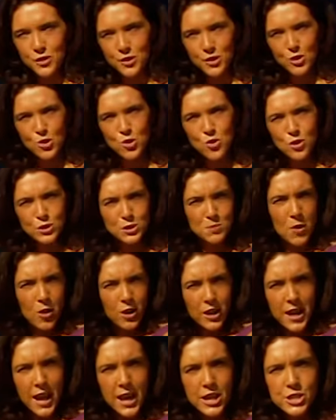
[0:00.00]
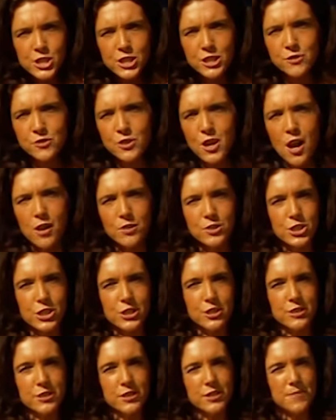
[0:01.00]
for the cross-pollination of
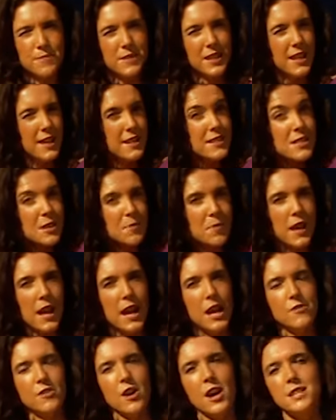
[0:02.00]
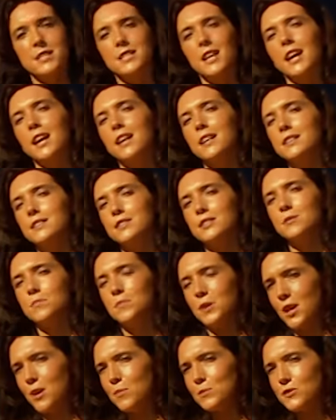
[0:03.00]
cultures, the interplay of ideas,
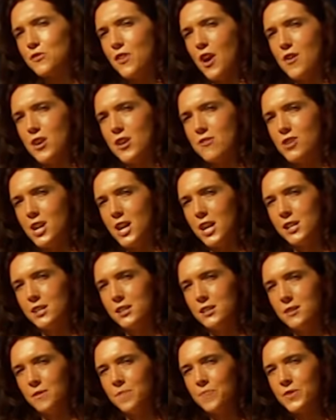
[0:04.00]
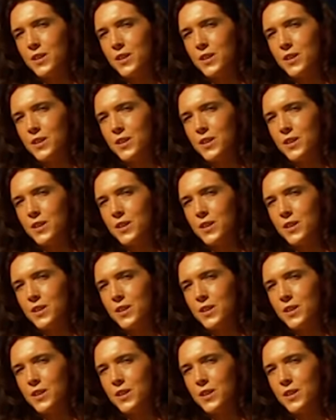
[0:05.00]
becomes very real,